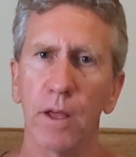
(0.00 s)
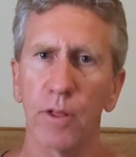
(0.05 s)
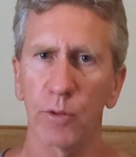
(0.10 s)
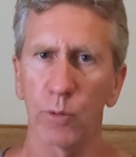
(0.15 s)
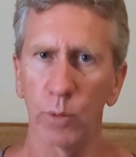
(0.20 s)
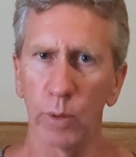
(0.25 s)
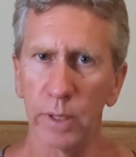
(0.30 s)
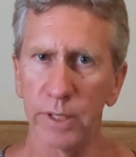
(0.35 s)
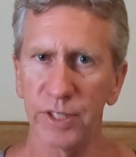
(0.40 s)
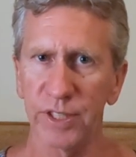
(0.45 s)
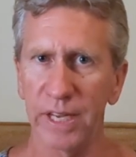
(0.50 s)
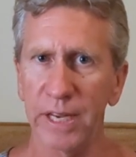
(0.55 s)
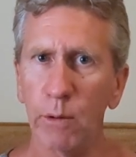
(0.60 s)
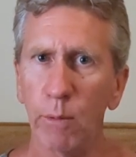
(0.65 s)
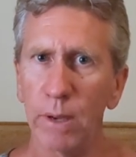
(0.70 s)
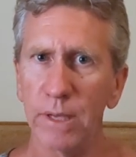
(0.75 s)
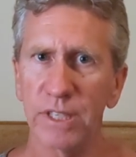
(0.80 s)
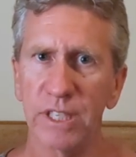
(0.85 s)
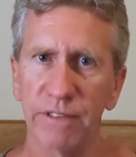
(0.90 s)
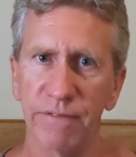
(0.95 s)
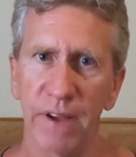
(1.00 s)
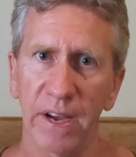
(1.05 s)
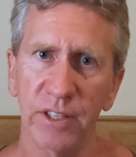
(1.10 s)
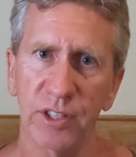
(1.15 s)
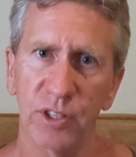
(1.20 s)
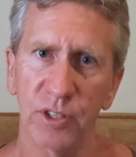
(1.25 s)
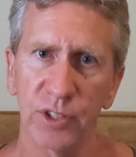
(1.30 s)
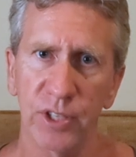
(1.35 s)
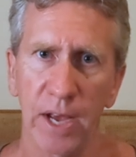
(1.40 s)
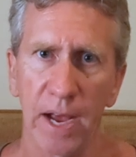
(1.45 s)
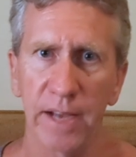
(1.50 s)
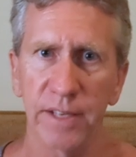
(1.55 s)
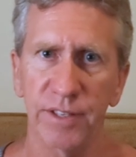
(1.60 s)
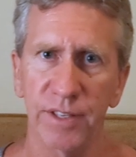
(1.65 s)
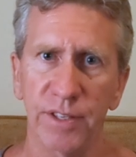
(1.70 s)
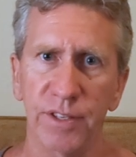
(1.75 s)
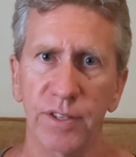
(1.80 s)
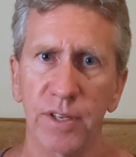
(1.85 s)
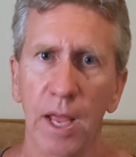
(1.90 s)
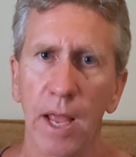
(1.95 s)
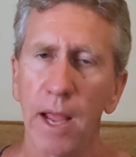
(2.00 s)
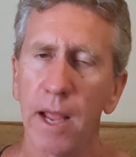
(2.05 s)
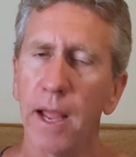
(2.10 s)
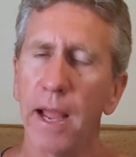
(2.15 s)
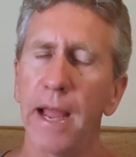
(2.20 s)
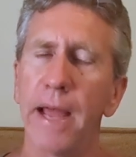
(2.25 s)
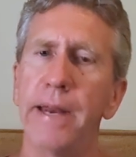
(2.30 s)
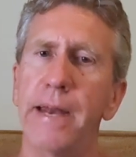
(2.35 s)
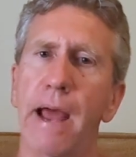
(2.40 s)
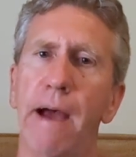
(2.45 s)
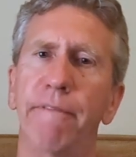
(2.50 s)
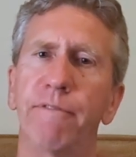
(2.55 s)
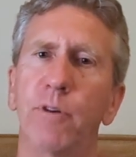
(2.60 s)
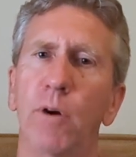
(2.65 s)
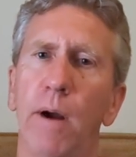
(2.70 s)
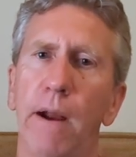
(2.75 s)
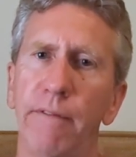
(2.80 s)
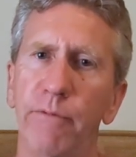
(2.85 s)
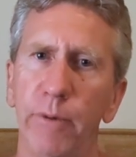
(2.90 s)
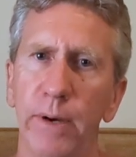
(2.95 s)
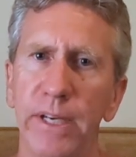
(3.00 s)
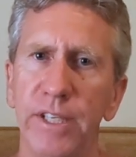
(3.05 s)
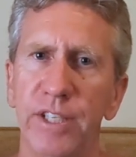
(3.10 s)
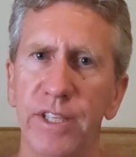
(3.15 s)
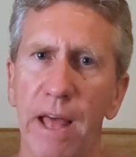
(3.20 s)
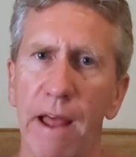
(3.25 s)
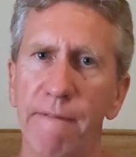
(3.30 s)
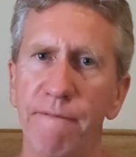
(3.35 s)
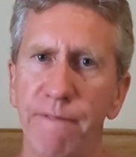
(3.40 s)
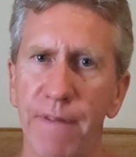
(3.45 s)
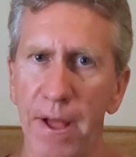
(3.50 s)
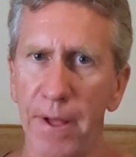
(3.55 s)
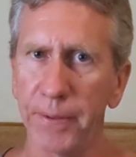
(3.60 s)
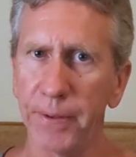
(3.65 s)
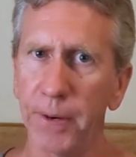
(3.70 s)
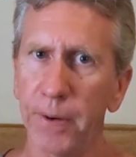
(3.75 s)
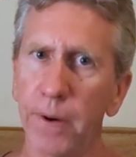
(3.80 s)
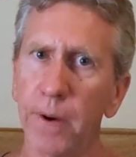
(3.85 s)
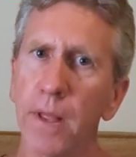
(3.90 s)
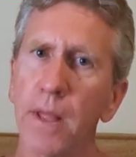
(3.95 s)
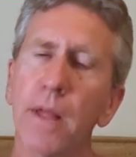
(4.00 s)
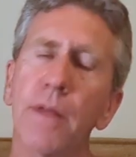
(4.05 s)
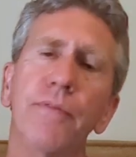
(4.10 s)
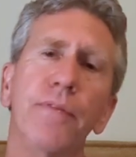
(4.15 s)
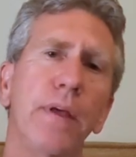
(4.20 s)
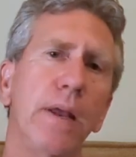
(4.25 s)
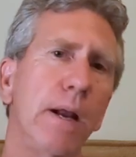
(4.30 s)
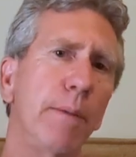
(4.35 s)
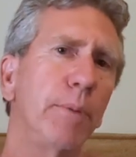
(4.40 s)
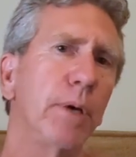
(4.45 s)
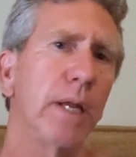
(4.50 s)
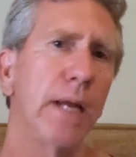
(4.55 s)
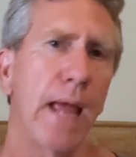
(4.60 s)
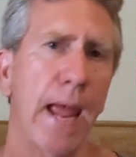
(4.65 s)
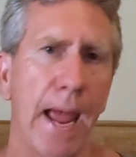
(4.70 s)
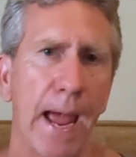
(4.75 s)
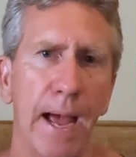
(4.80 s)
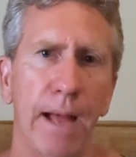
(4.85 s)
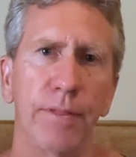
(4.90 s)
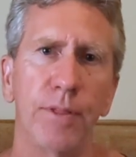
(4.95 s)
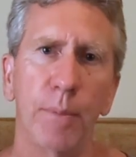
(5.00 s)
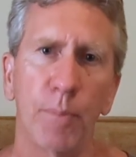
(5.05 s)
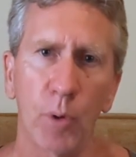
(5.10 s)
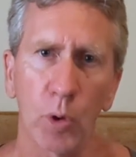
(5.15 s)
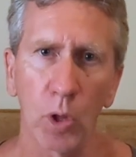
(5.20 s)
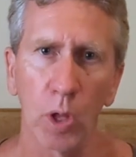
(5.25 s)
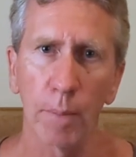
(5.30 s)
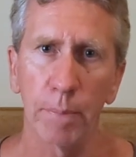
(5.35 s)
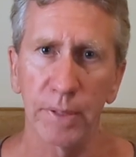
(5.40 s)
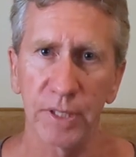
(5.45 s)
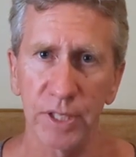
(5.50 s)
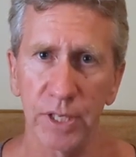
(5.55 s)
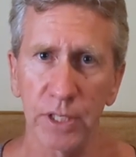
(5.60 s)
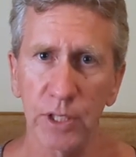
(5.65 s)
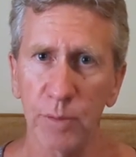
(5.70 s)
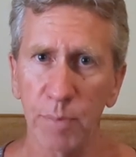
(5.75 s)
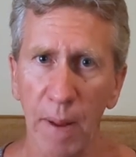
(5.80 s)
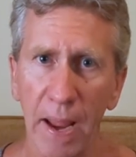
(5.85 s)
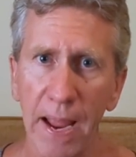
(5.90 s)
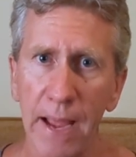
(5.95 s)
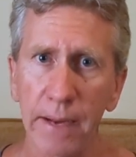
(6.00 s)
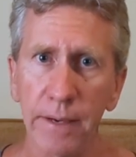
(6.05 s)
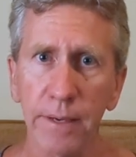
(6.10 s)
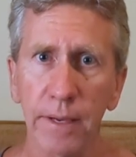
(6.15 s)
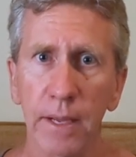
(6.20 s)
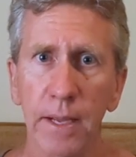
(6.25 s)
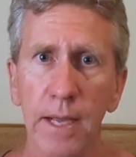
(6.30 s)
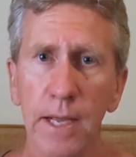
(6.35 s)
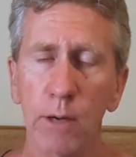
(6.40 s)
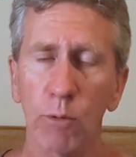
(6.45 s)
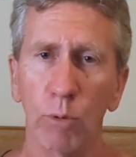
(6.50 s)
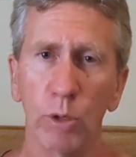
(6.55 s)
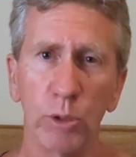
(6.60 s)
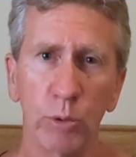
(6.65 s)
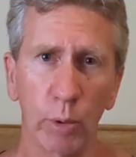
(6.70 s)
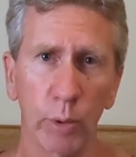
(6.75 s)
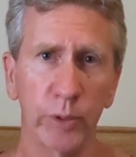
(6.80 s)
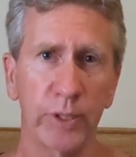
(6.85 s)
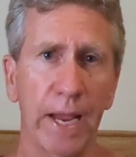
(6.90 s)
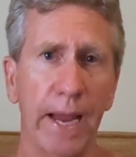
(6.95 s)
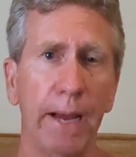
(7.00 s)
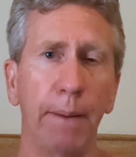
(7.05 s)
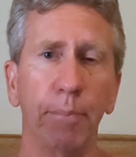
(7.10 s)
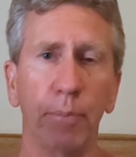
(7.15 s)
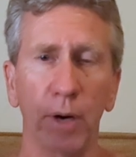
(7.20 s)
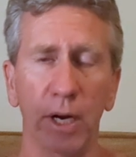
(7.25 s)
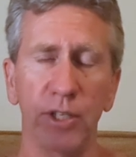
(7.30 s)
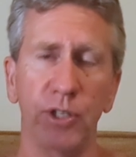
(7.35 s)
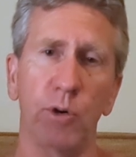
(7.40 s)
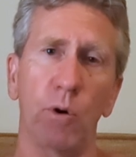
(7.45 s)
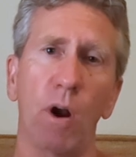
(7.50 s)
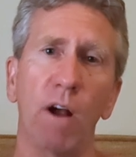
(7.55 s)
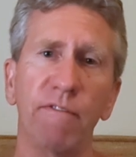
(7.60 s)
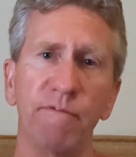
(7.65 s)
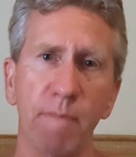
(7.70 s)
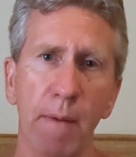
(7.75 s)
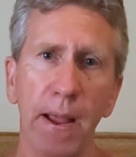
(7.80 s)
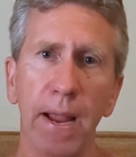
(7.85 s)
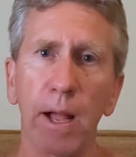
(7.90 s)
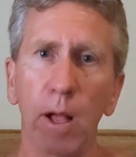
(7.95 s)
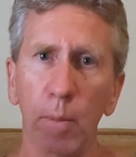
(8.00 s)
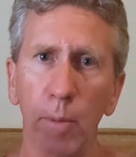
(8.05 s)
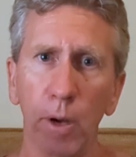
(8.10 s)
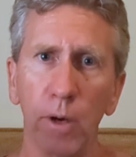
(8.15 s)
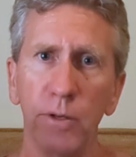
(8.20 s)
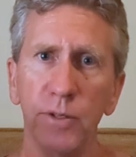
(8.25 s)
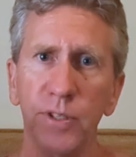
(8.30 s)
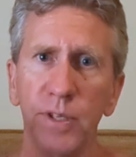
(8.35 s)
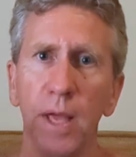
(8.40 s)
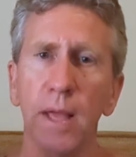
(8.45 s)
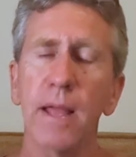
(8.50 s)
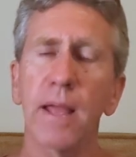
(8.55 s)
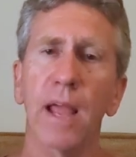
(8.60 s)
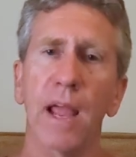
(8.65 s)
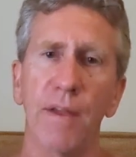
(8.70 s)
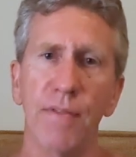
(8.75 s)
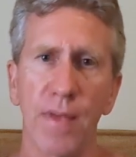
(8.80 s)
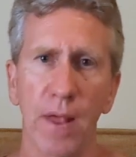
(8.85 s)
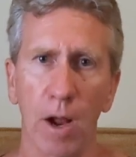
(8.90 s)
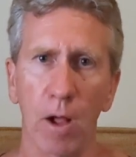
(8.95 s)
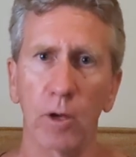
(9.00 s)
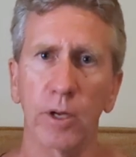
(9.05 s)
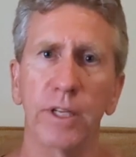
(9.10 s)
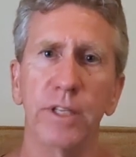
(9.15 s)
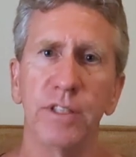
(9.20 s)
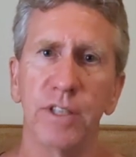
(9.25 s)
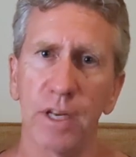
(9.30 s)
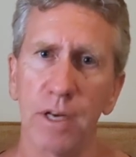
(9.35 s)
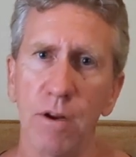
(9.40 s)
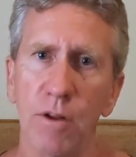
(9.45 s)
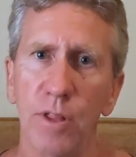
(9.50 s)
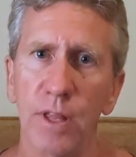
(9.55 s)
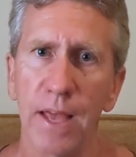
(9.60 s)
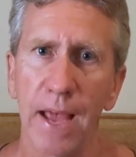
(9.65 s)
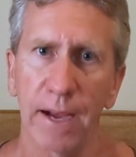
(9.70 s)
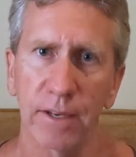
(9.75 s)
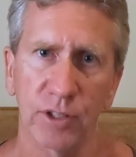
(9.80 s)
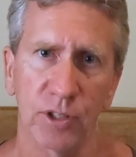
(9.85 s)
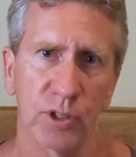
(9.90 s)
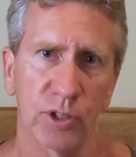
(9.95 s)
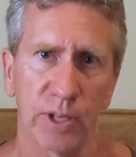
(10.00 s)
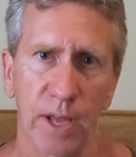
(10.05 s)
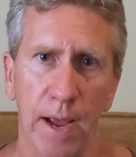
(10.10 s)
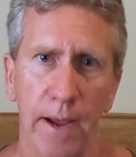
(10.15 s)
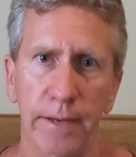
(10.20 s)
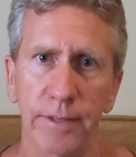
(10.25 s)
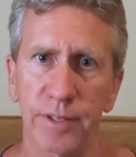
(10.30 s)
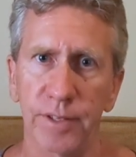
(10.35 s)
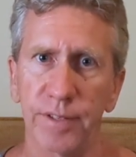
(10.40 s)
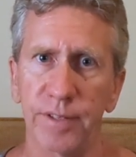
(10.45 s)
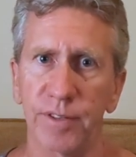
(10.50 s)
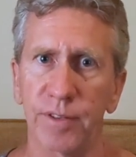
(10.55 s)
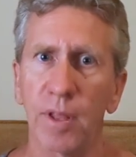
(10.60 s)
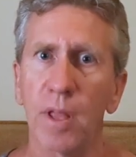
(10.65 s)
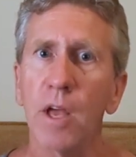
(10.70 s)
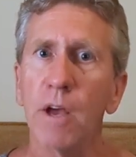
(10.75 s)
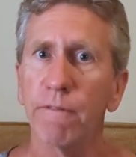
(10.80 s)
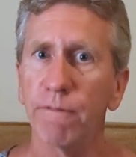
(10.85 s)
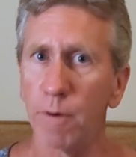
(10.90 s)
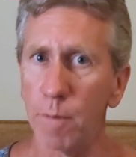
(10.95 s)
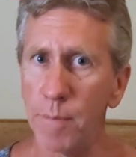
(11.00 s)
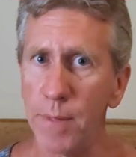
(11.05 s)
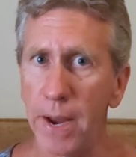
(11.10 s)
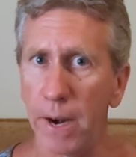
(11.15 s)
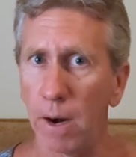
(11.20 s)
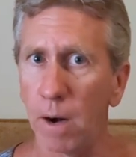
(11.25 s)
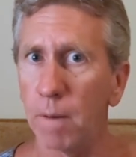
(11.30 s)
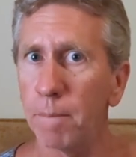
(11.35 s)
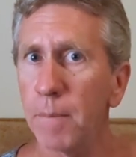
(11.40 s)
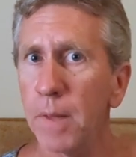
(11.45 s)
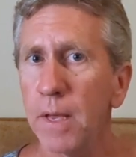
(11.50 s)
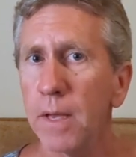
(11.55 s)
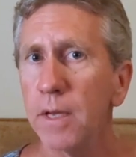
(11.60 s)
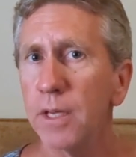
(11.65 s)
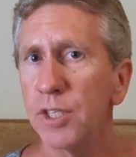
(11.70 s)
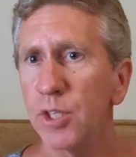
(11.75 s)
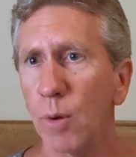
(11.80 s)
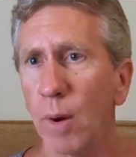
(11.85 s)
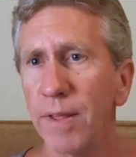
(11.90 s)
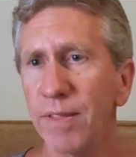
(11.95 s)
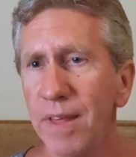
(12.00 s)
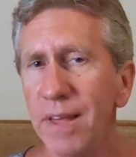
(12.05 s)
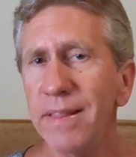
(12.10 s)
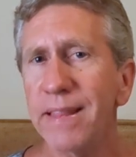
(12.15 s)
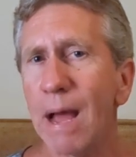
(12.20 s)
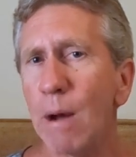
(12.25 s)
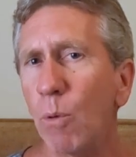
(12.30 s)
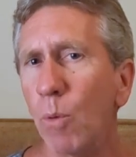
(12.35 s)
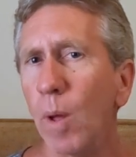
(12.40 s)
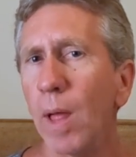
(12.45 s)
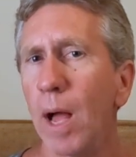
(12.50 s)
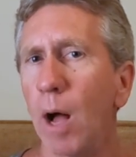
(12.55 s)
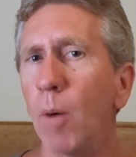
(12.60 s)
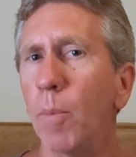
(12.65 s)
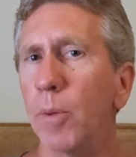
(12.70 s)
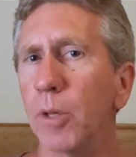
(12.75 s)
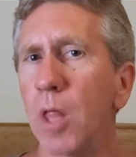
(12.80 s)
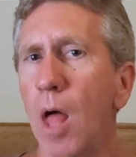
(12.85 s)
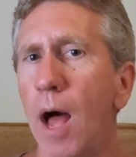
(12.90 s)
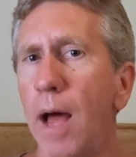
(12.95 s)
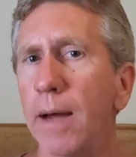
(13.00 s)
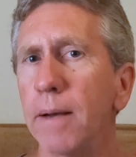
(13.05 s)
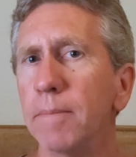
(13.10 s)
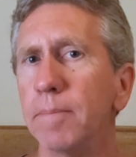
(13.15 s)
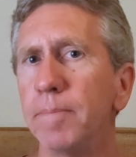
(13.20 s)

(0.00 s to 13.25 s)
through a sequence of exercises and after I've reached that failure then I'm going to add the pull-up assist band which will take pressure off my elbows and then I'll continue the exercises from there. So I think that will help a lot.